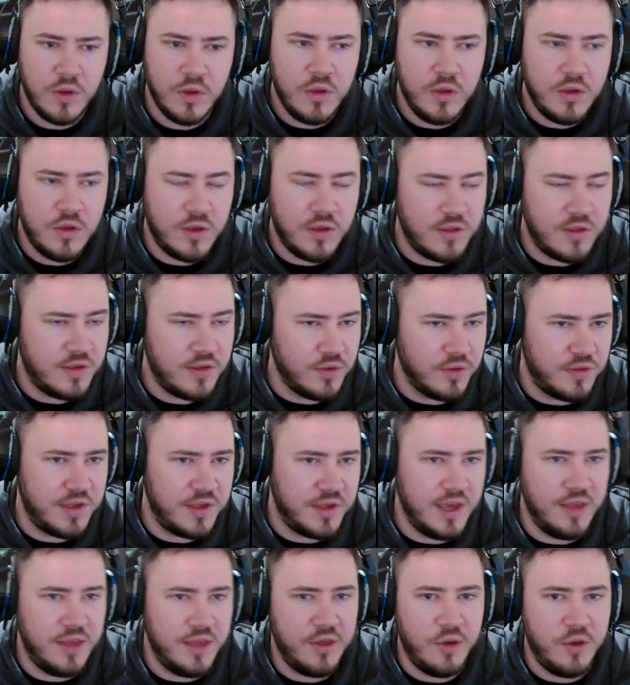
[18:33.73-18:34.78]
You can still see
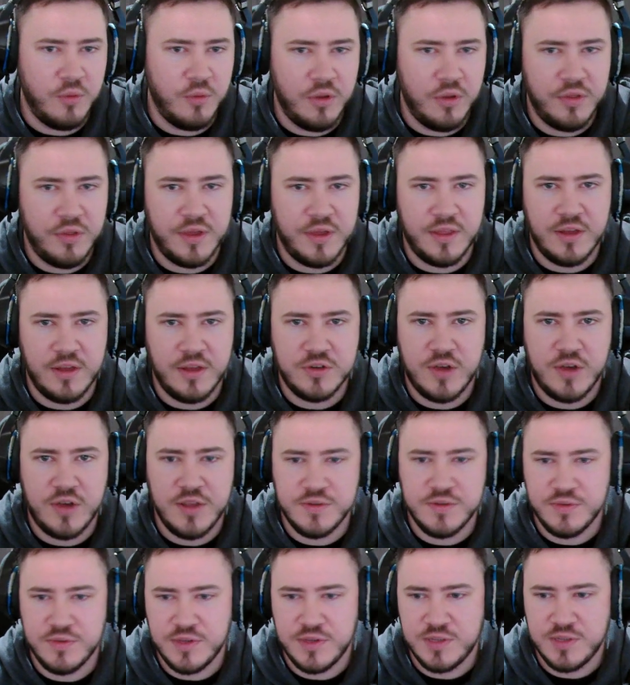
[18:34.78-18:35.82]
it though. One thing that trends
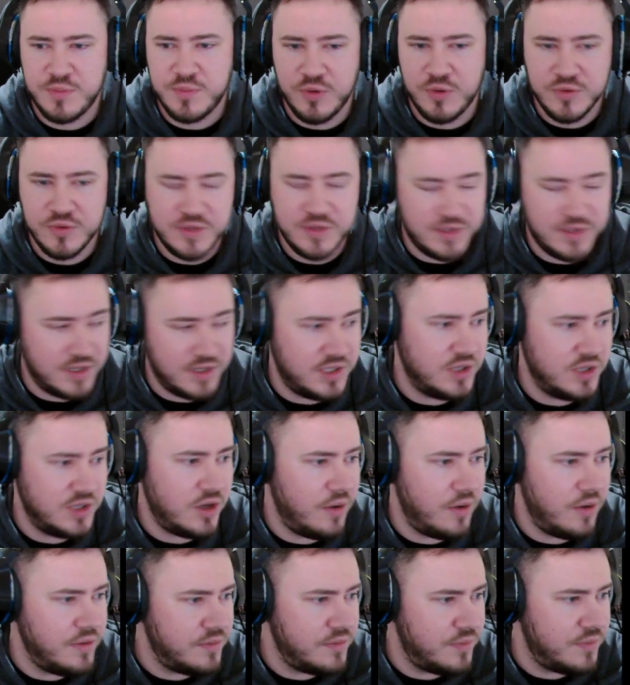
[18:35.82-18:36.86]
with these pauses as you go
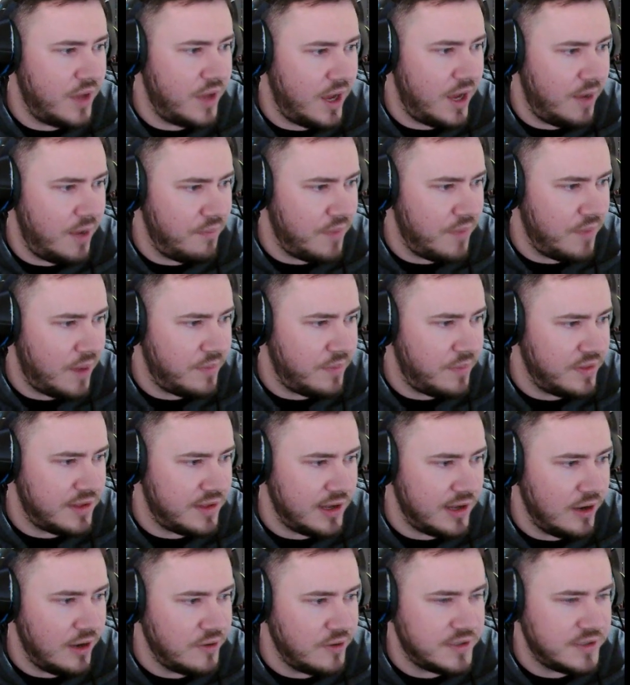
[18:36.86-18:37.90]
in, up into
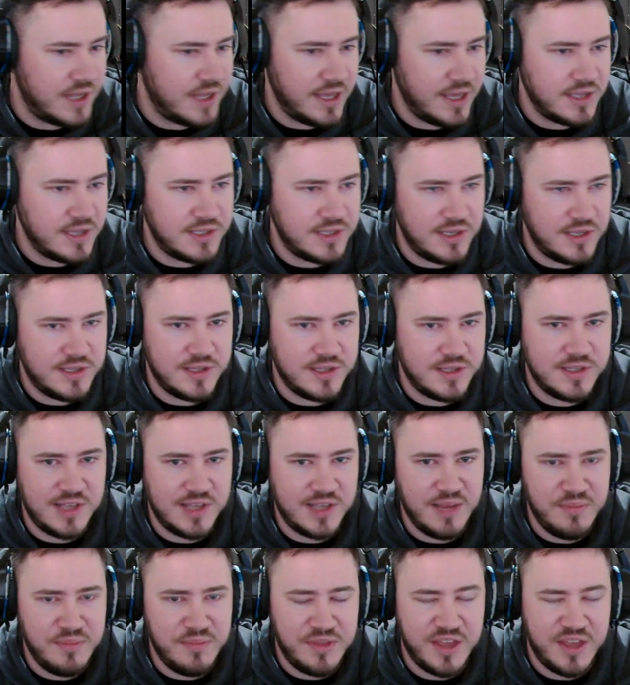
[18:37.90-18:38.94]
low stakes is the
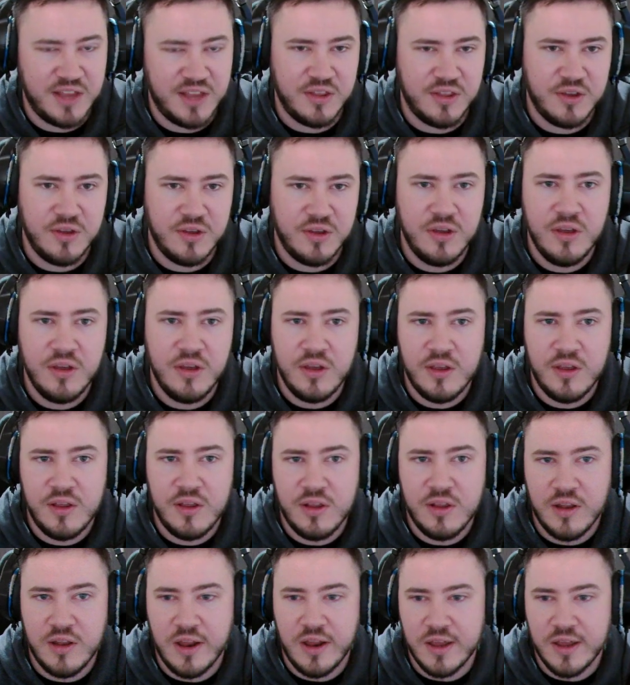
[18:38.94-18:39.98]
same thing though.
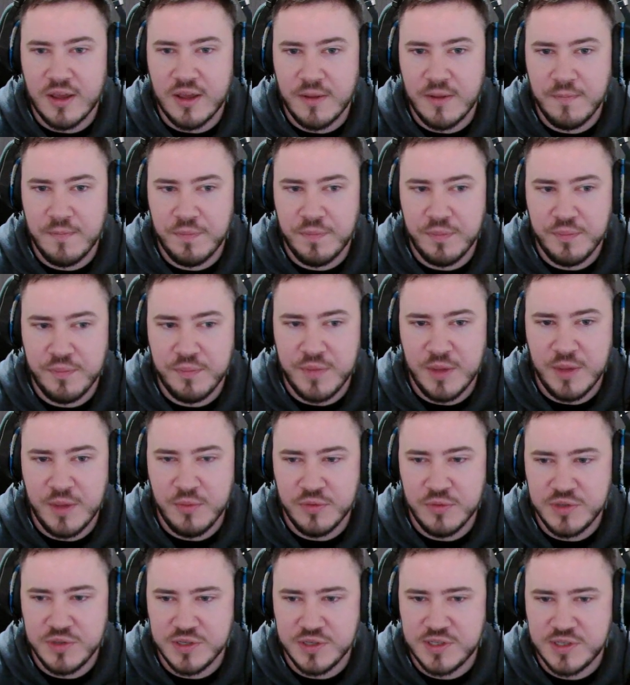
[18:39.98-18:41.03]
Like people
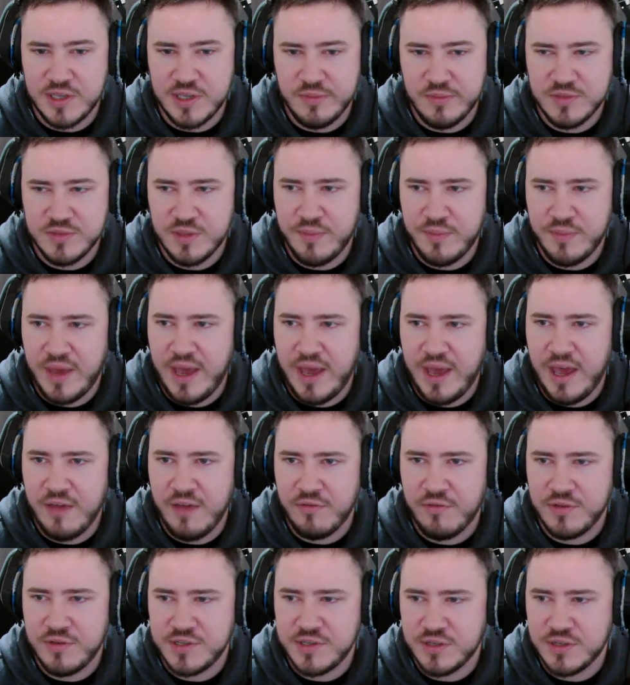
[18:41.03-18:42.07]
just seem to bet
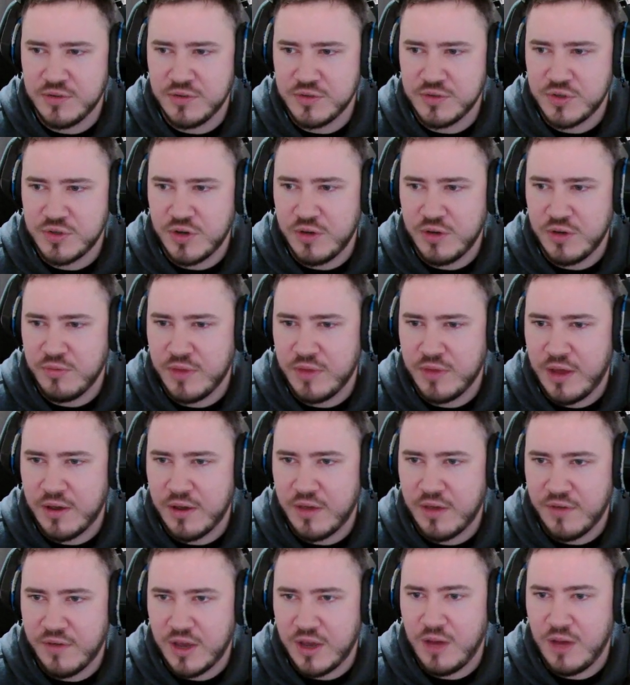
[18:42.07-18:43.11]
every single street without
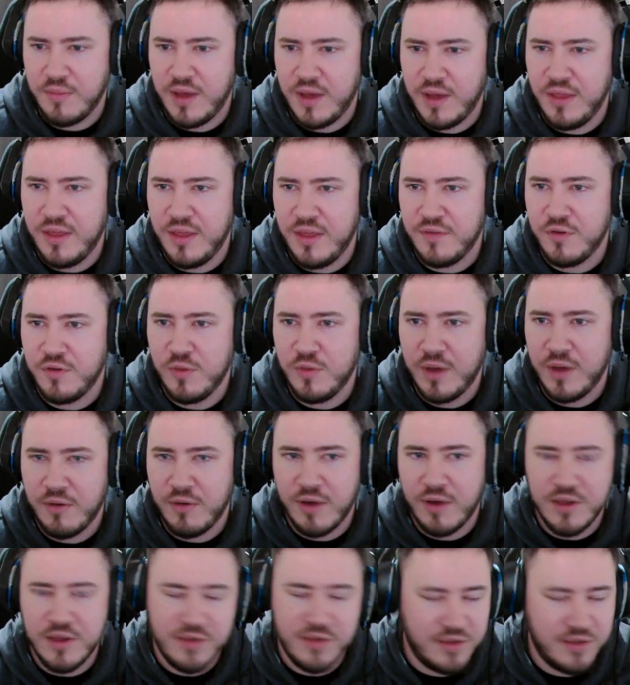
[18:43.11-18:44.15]
giving up, and their 4-bet
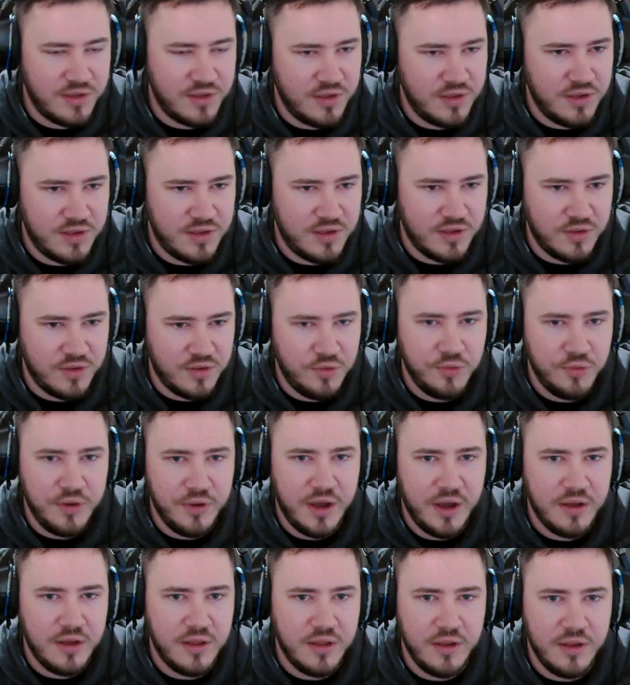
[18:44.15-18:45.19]
ranges it's just all
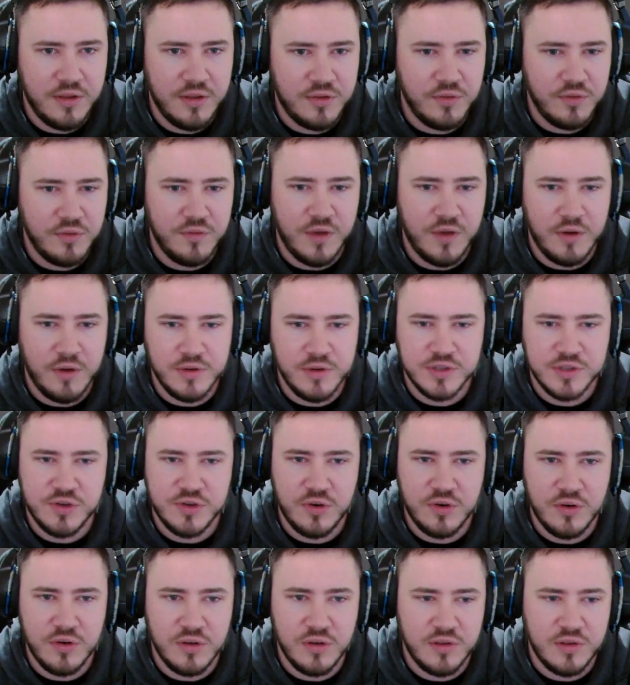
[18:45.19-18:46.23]
nut. It's all very
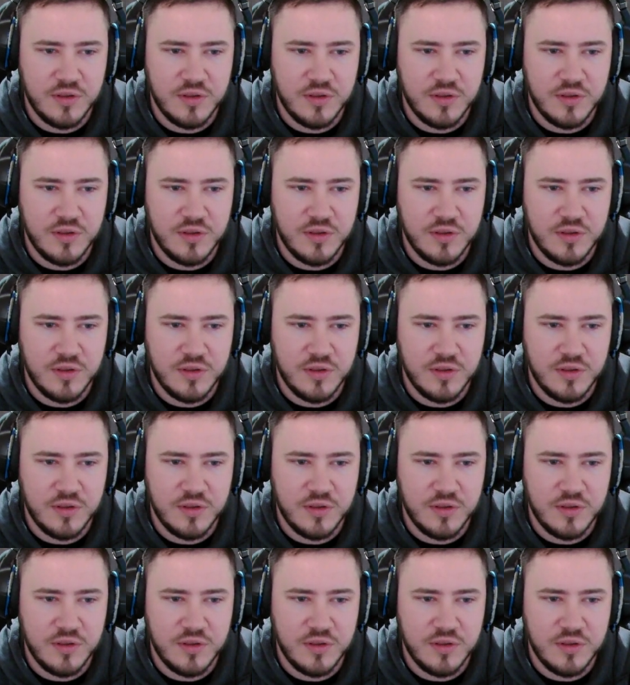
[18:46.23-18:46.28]
strong.